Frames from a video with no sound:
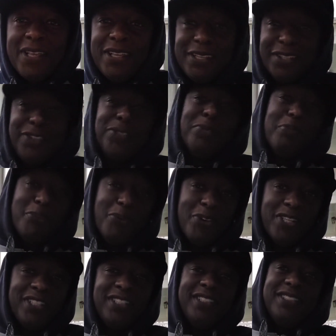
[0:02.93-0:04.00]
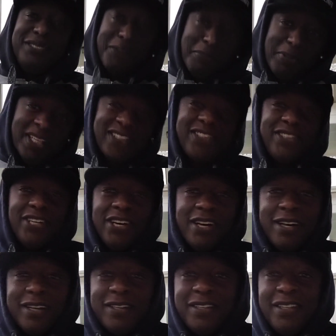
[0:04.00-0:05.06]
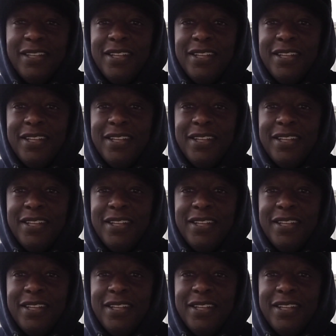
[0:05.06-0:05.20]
It's your boy, the best Don.